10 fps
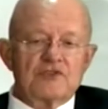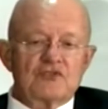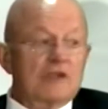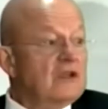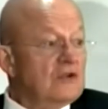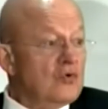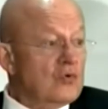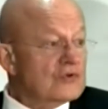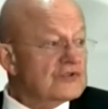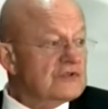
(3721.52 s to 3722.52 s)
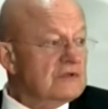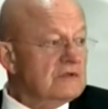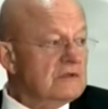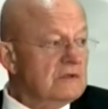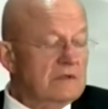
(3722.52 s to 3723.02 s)
tricky course,
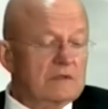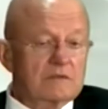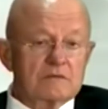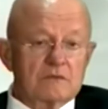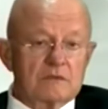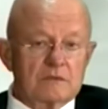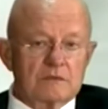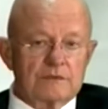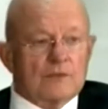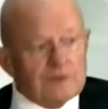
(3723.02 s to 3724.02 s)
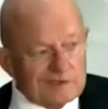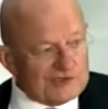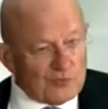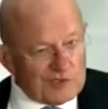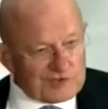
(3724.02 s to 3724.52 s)
at
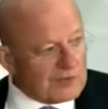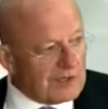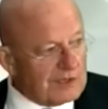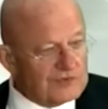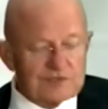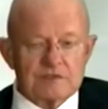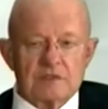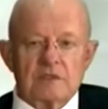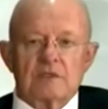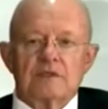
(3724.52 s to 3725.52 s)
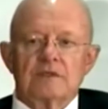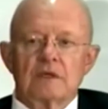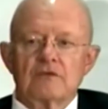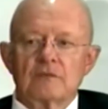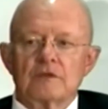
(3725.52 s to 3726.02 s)
least it was when I was in the
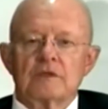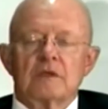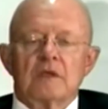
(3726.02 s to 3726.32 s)
government,